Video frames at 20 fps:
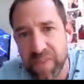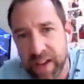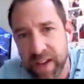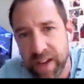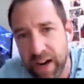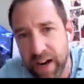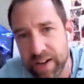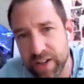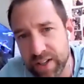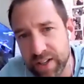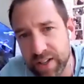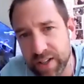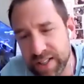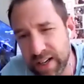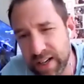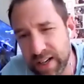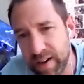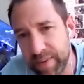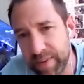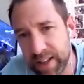And you can
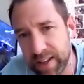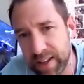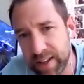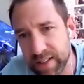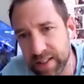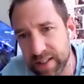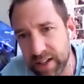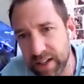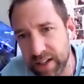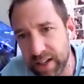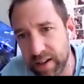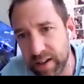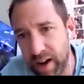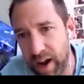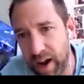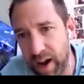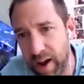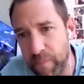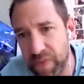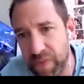see, I mean, things like
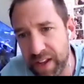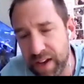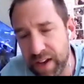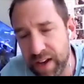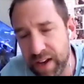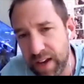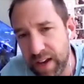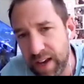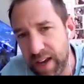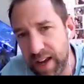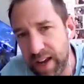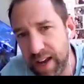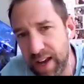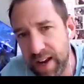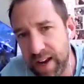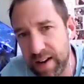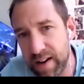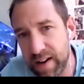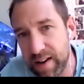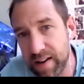
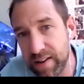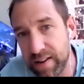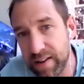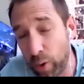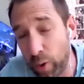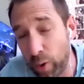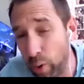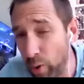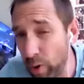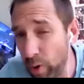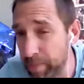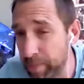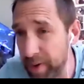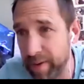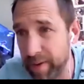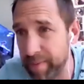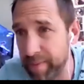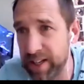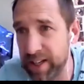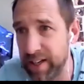in the Horniman, I
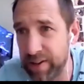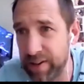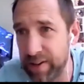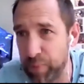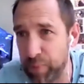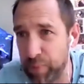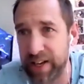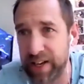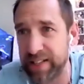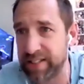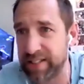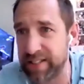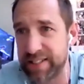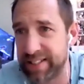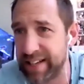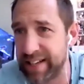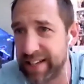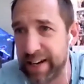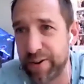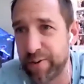mean, it's a
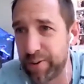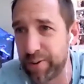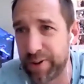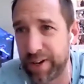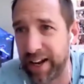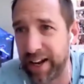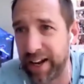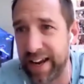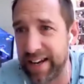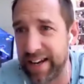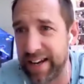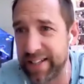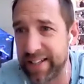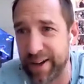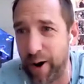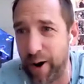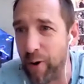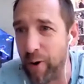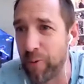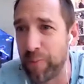single glazed
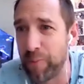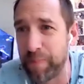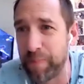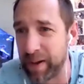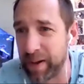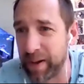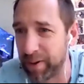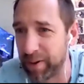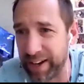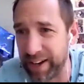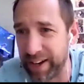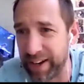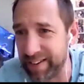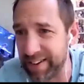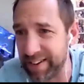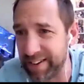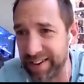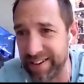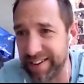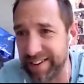old building
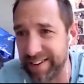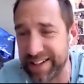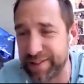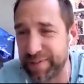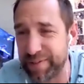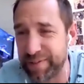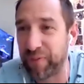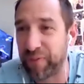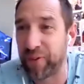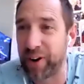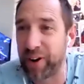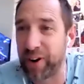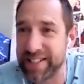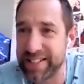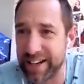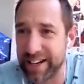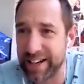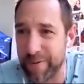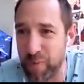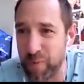that is freezing
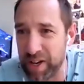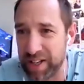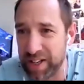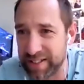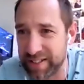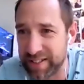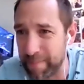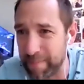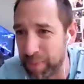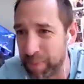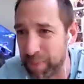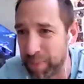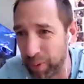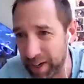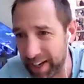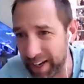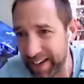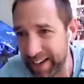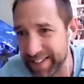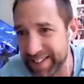in winter,
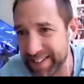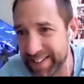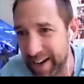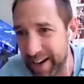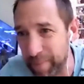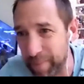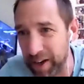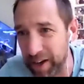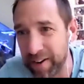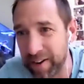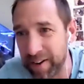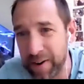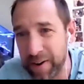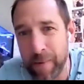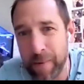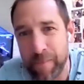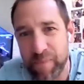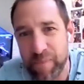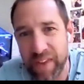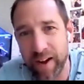boiling in summer.
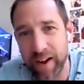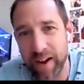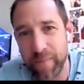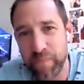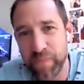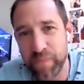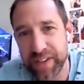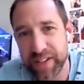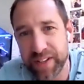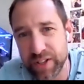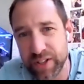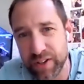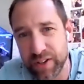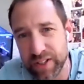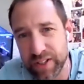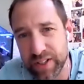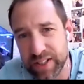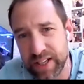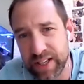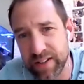So you can
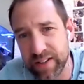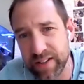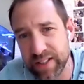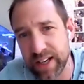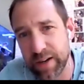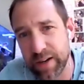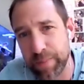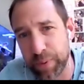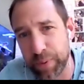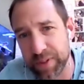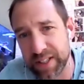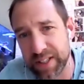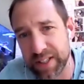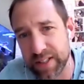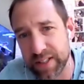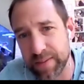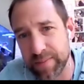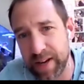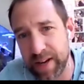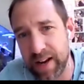see in the Singapore
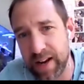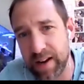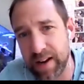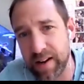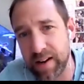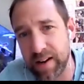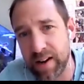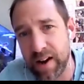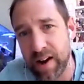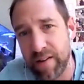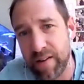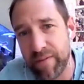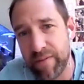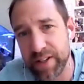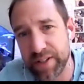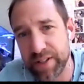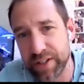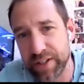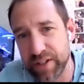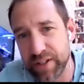system here, for
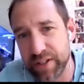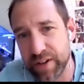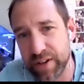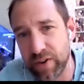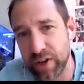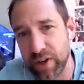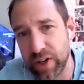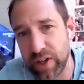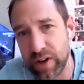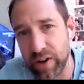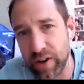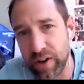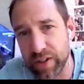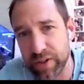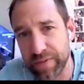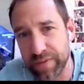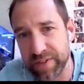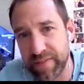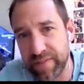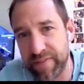instance, it's
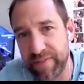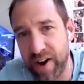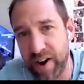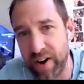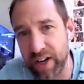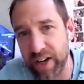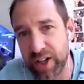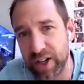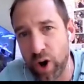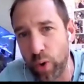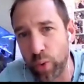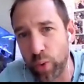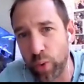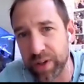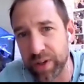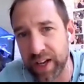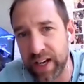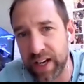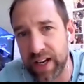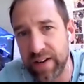obviously a very cold
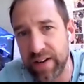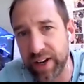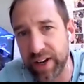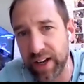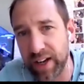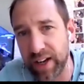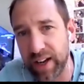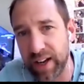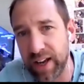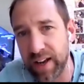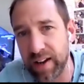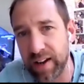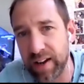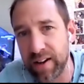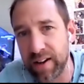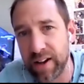evening here